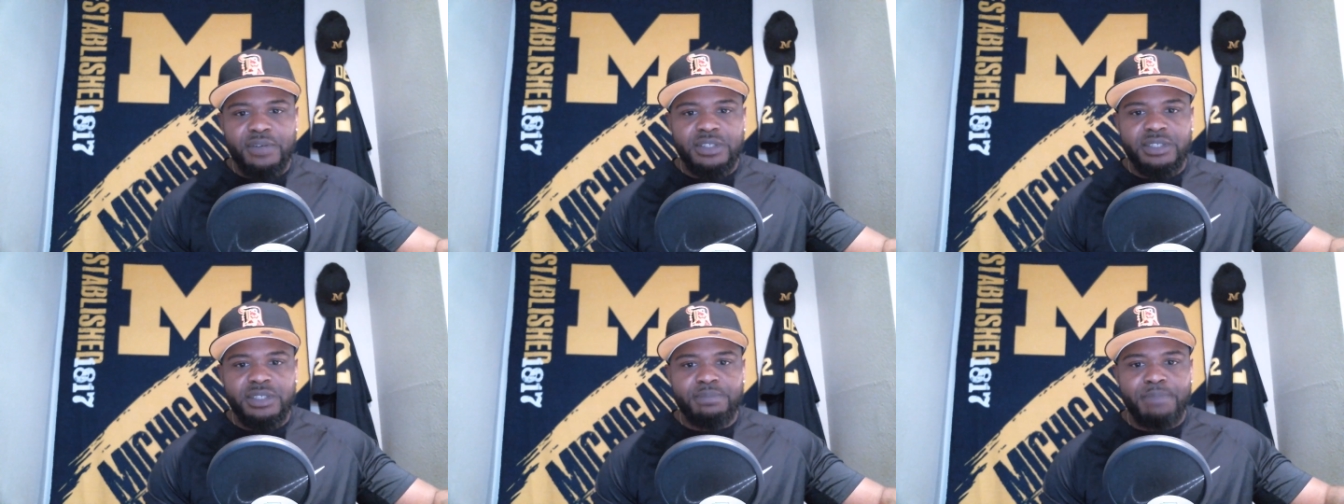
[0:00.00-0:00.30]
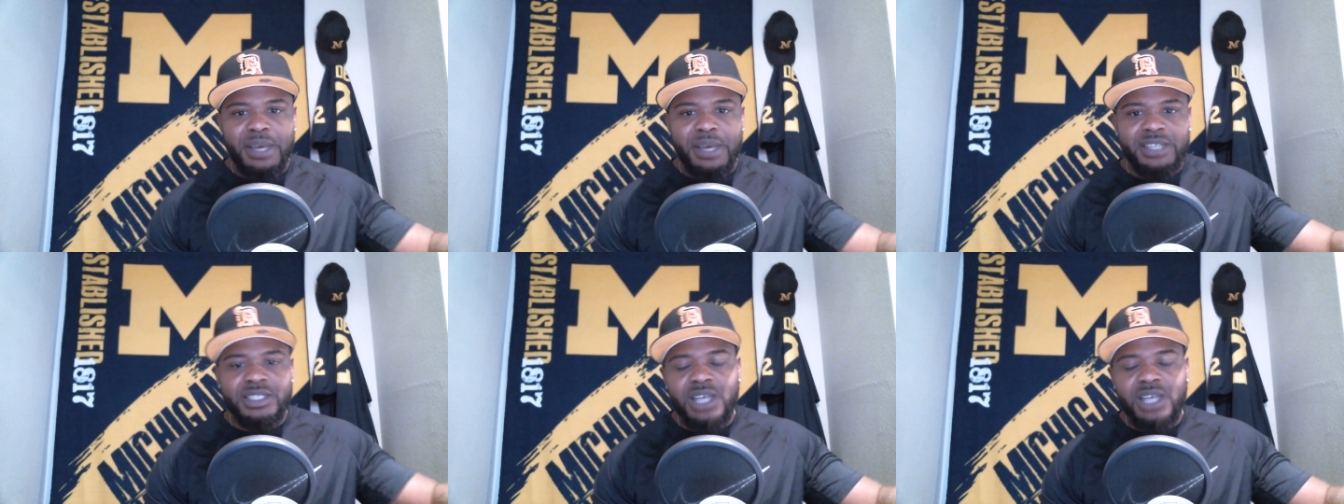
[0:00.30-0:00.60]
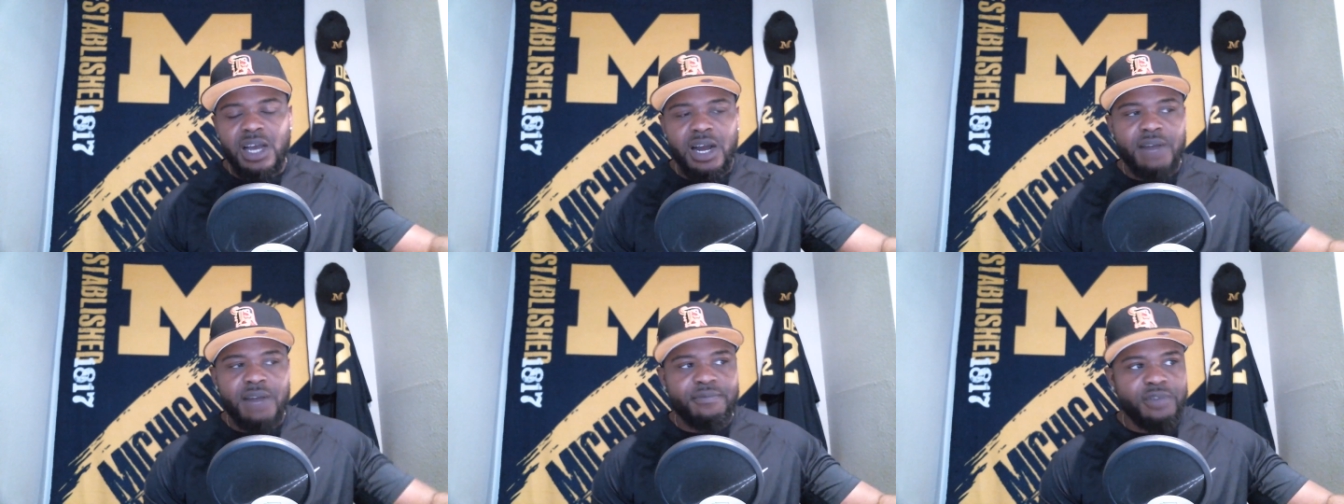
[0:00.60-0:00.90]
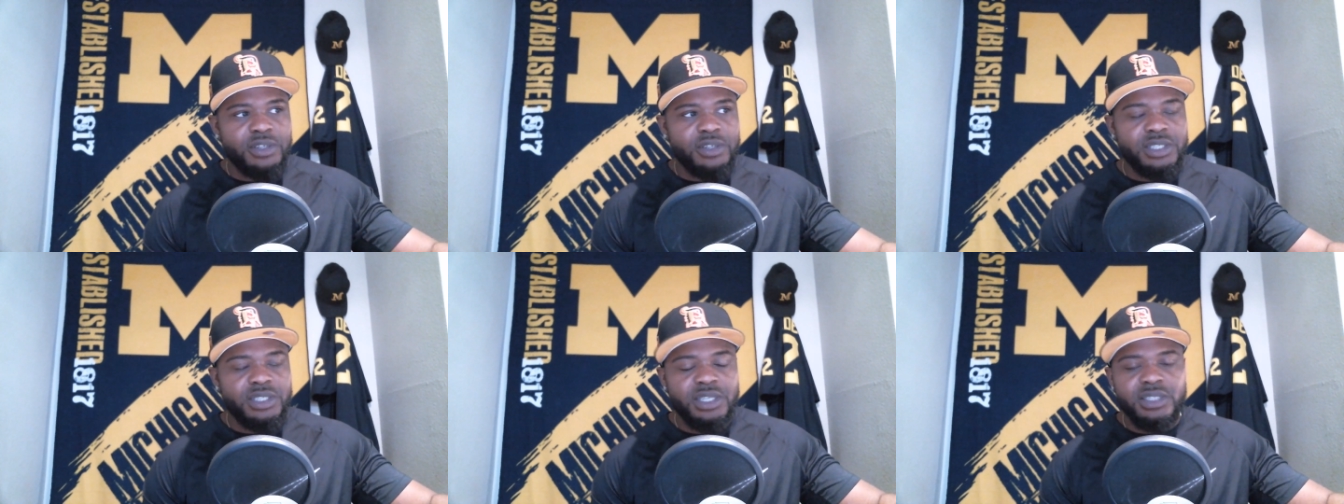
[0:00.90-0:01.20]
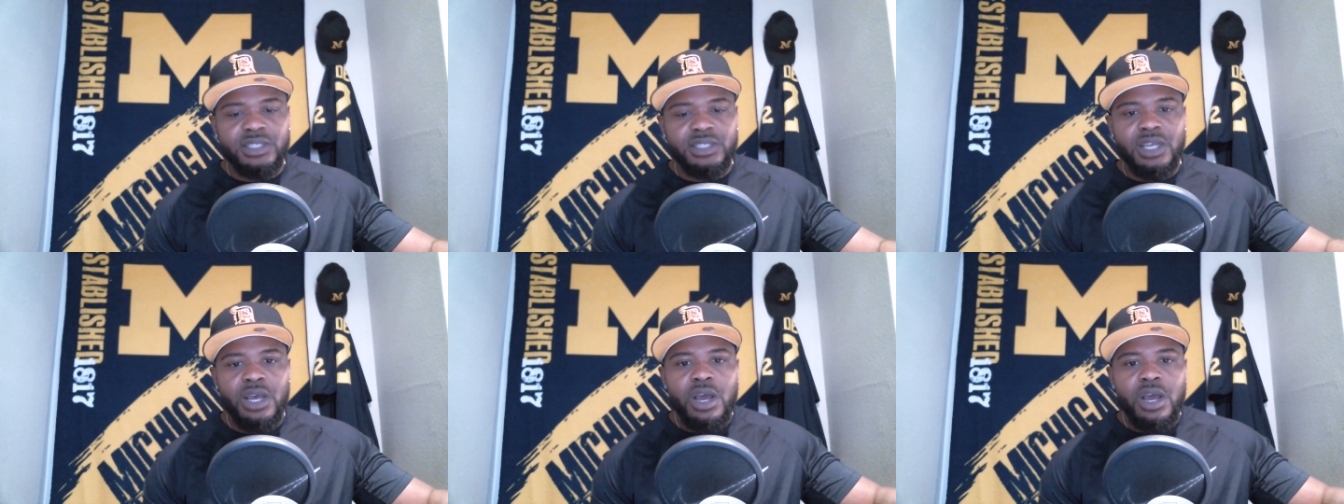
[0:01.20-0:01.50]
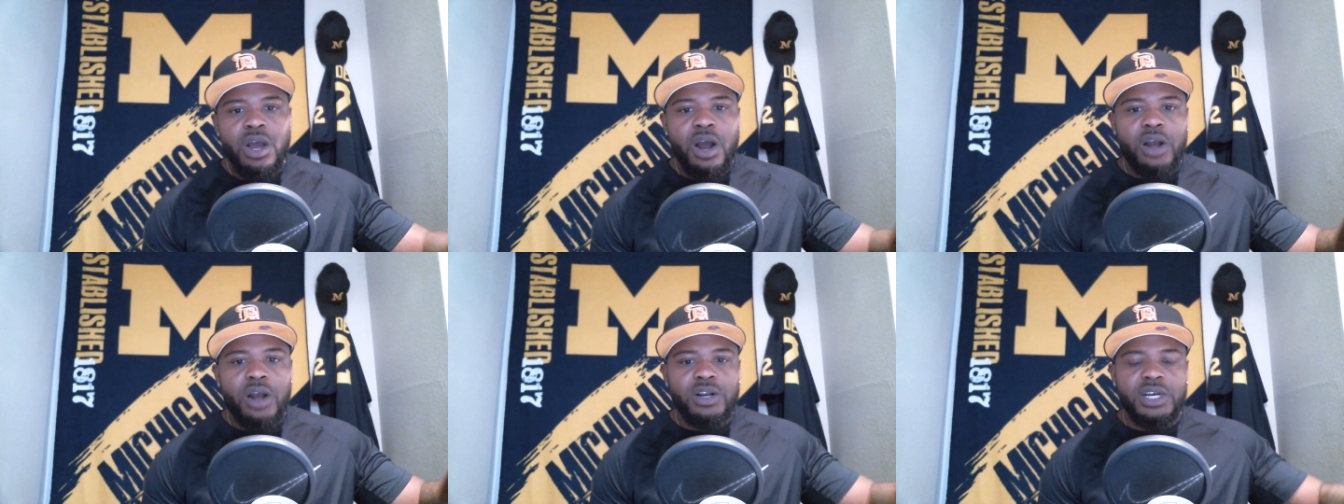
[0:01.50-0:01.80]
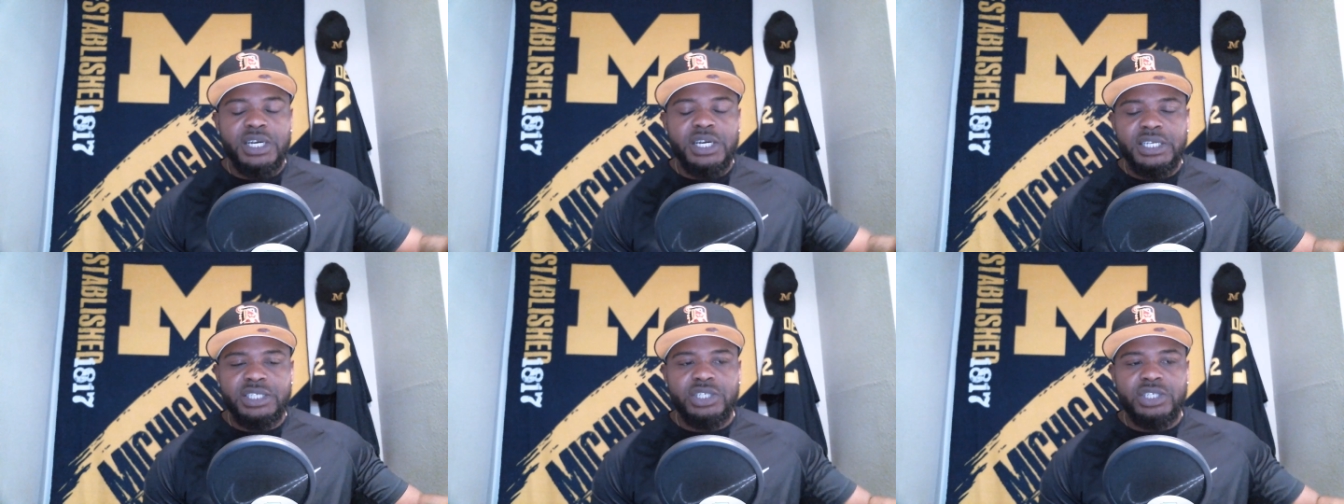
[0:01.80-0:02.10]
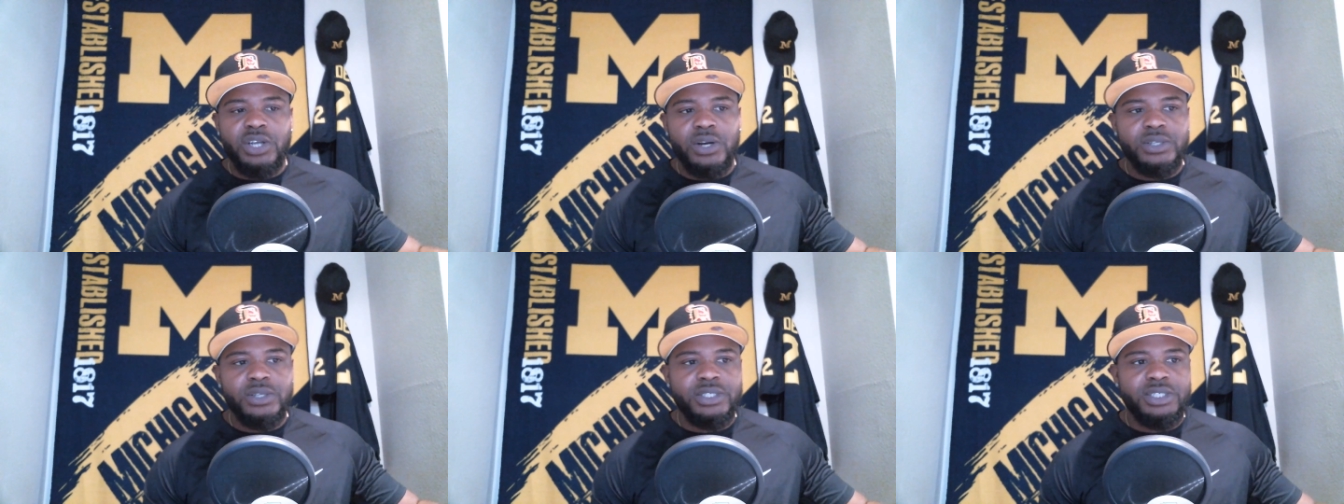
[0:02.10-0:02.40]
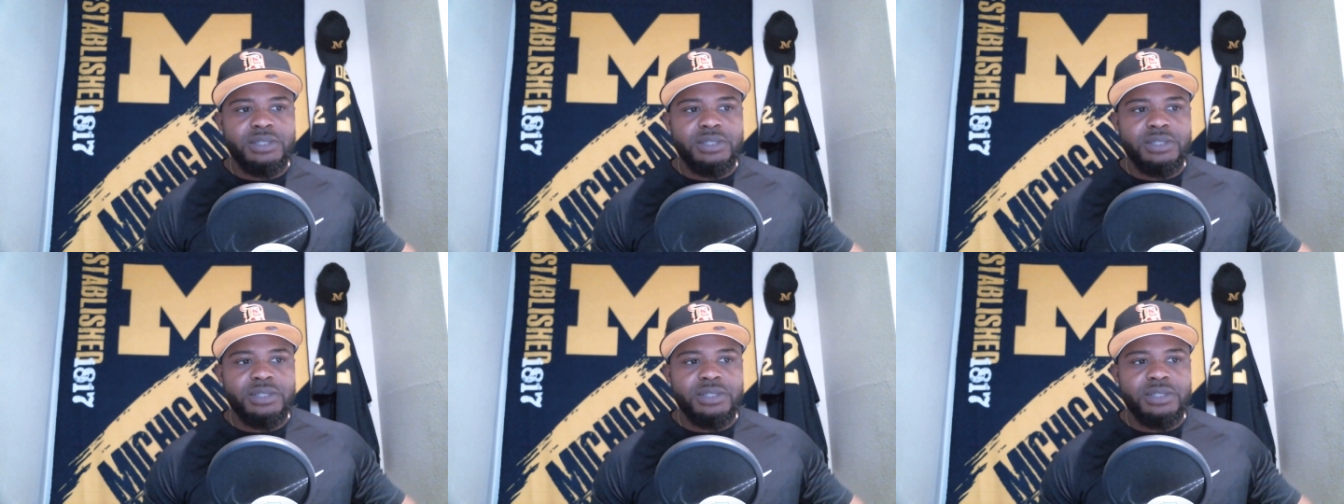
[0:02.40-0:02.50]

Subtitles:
best conferences, are going to start